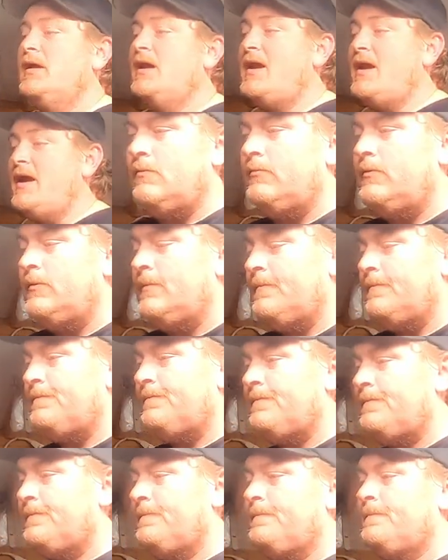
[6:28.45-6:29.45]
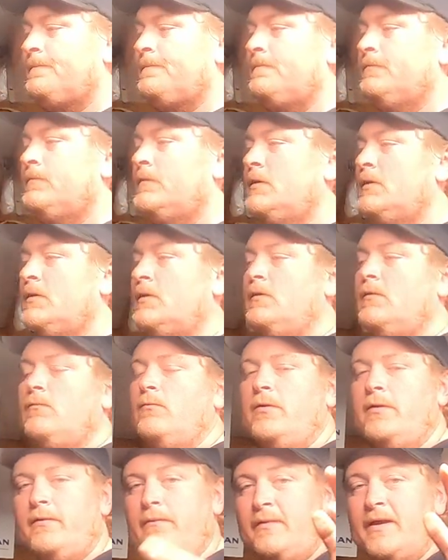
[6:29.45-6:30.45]
And now
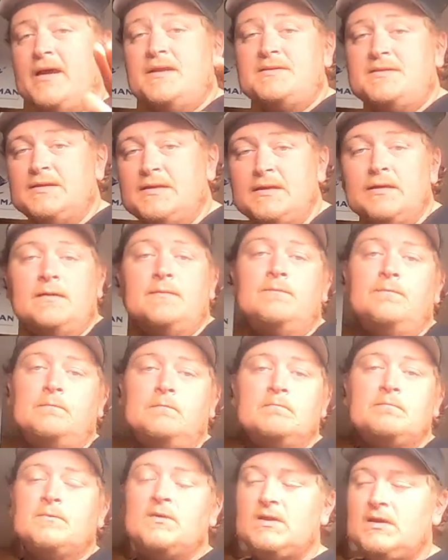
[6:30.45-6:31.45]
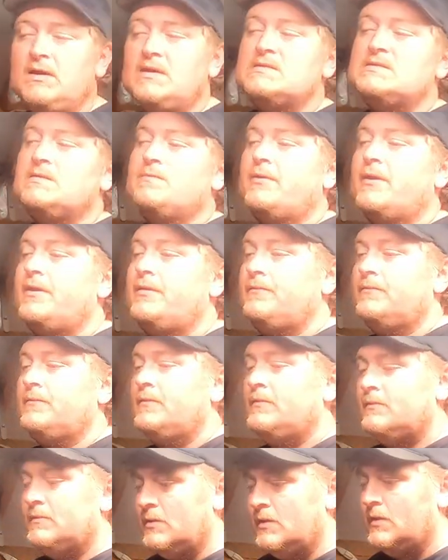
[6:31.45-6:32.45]
we're about to hit the easy button.
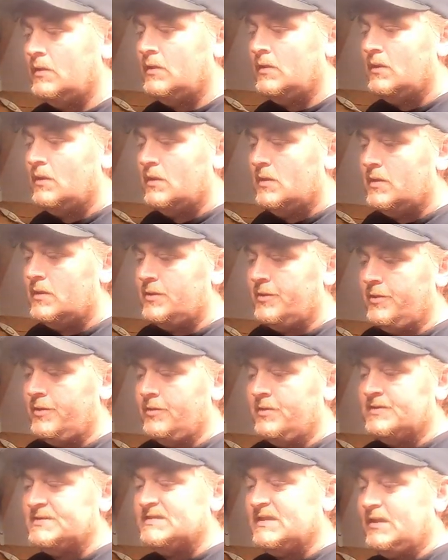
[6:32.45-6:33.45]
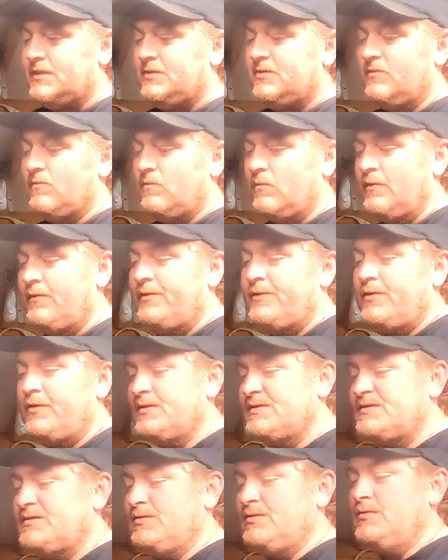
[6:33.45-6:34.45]
You're going to take your one
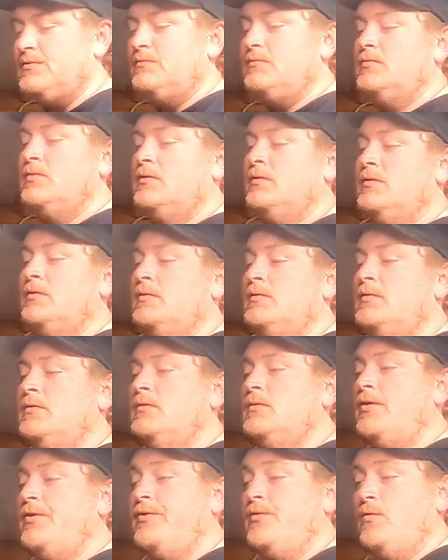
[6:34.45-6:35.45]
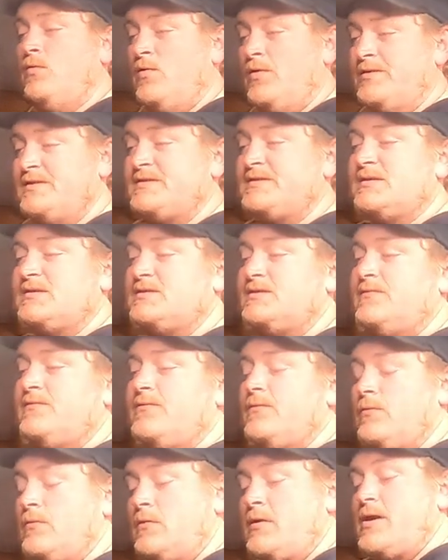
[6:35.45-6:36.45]
thirty-two or your one
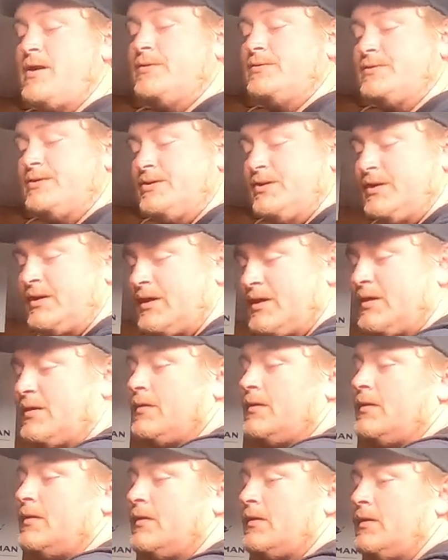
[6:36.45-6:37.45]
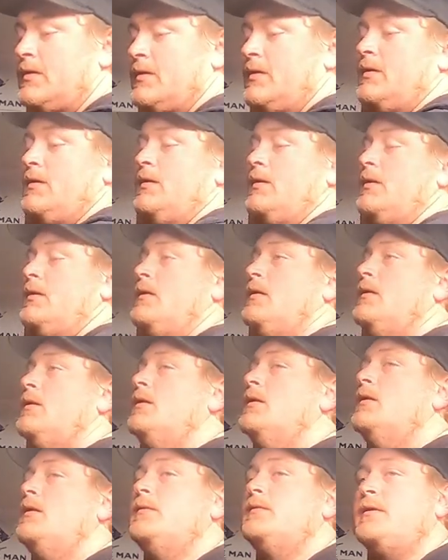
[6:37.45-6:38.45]
sixty-four ounce jig head.
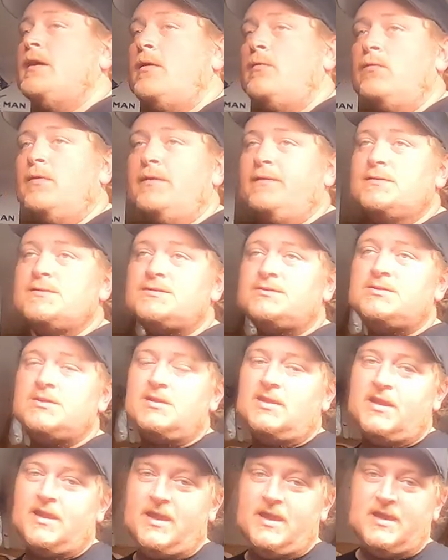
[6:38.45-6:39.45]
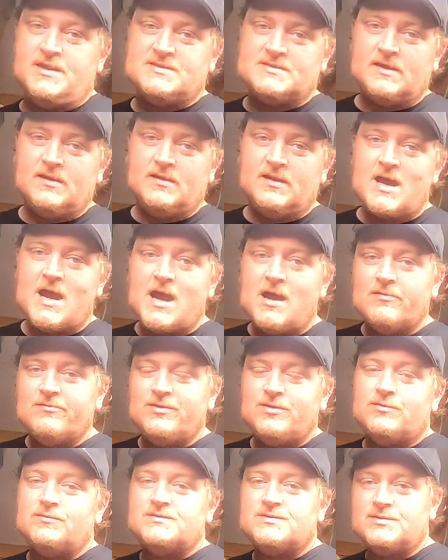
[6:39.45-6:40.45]
Now what these jig heads allow
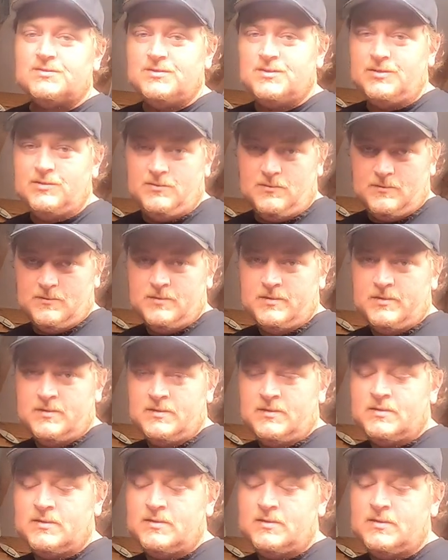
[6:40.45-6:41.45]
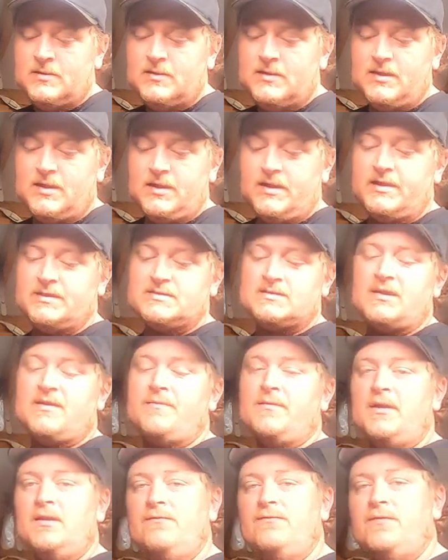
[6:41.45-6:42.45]
you to do is,
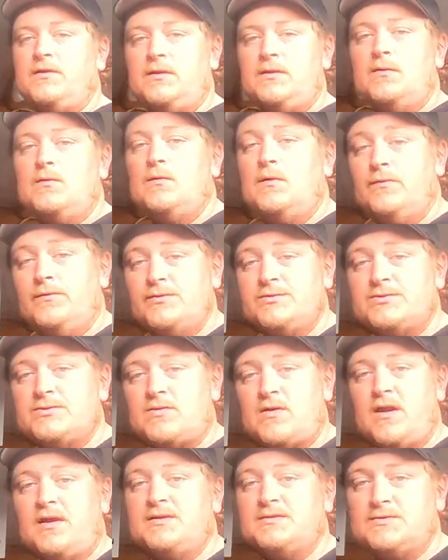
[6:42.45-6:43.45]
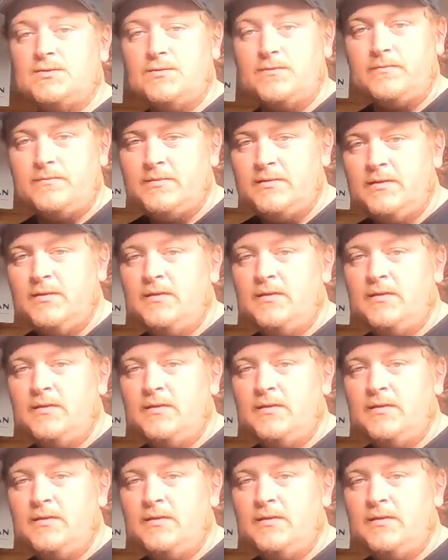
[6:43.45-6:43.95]
I made a video on the strike zone.